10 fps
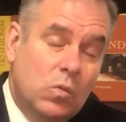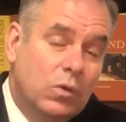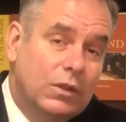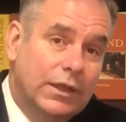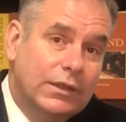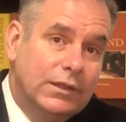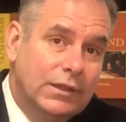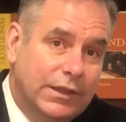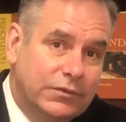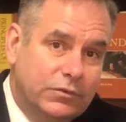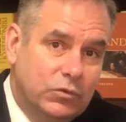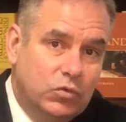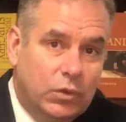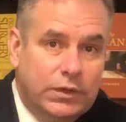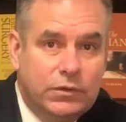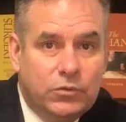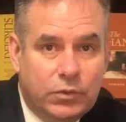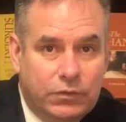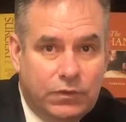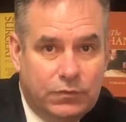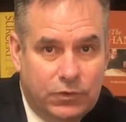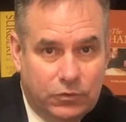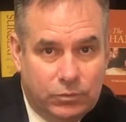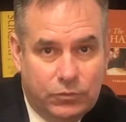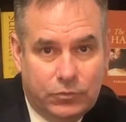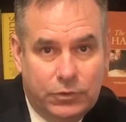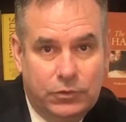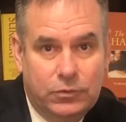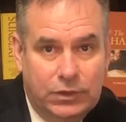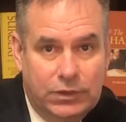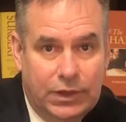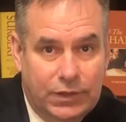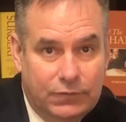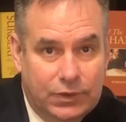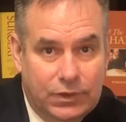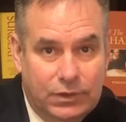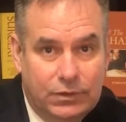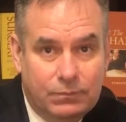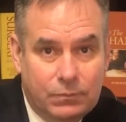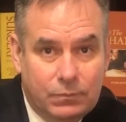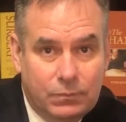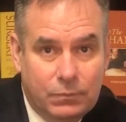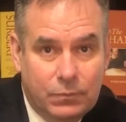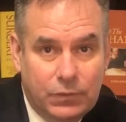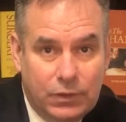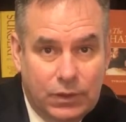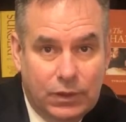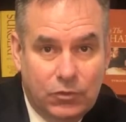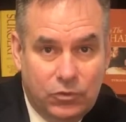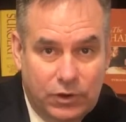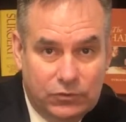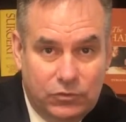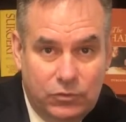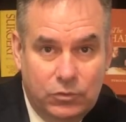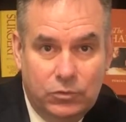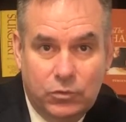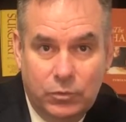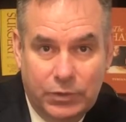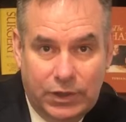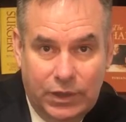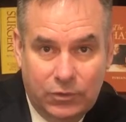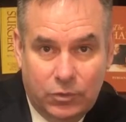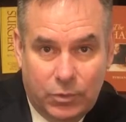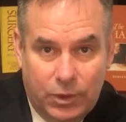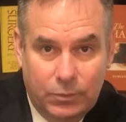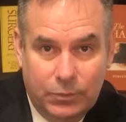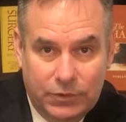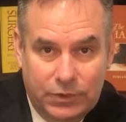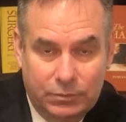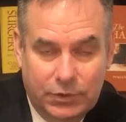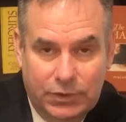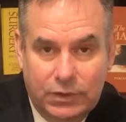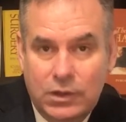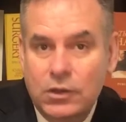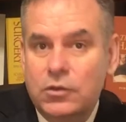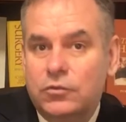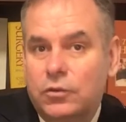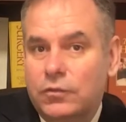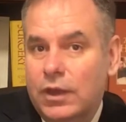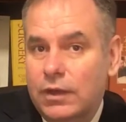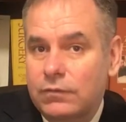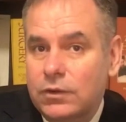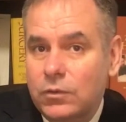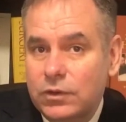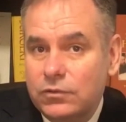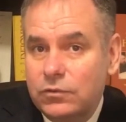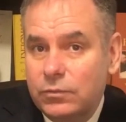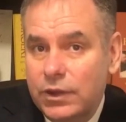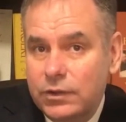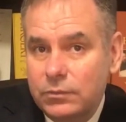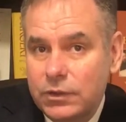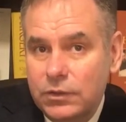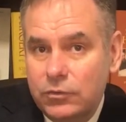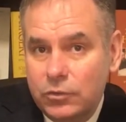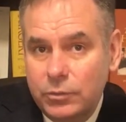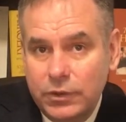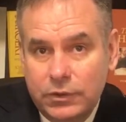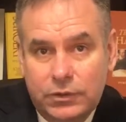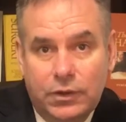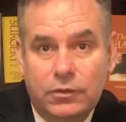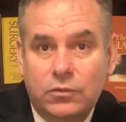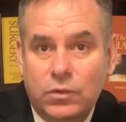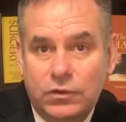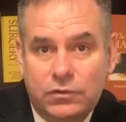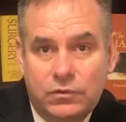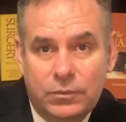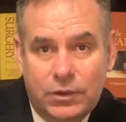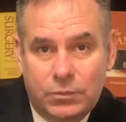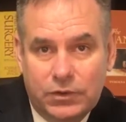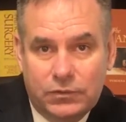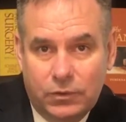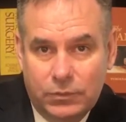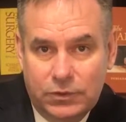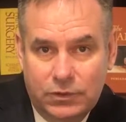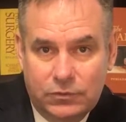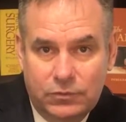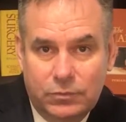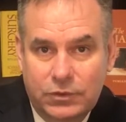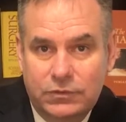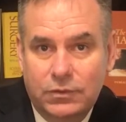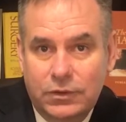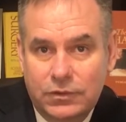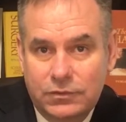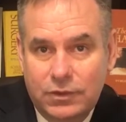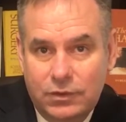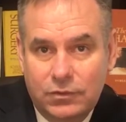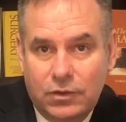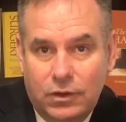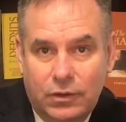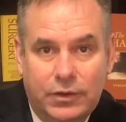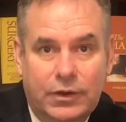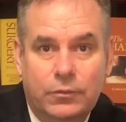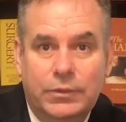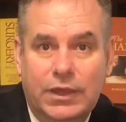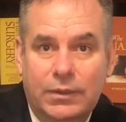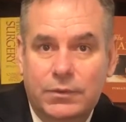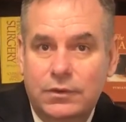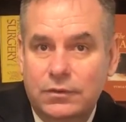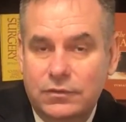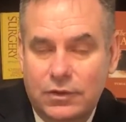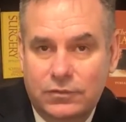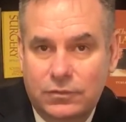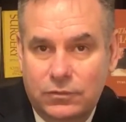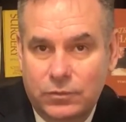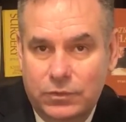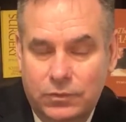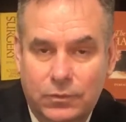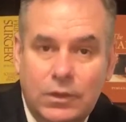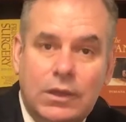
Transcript: will likely last you 20 to 25 years before you need to have anything addressed due to a mechanical problem with the implant. So if you have any questions about implant durability or other questions about breast augmentations, please don't hesitate to call and I will be happy to discuss this with you.